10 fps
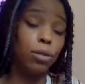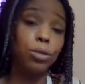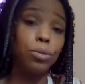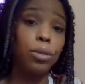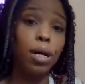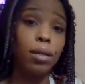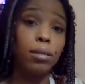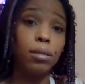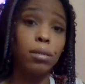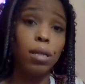true
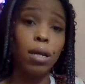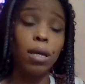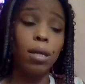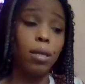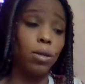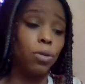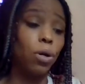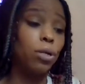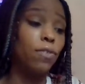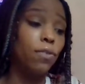colors. They're
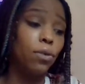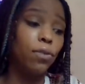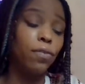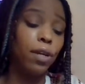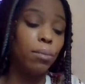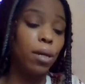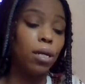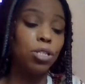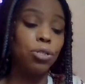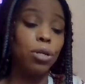throwing a full fit
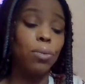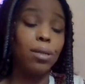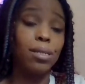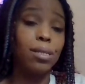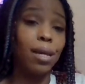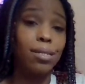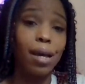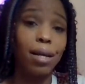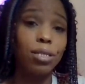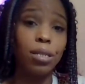because you don't want to stay
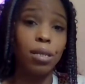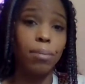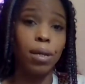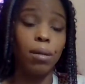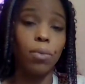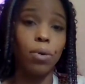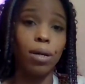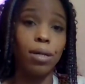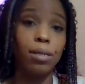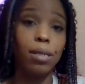attached to them anymore,
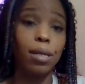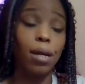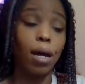and it's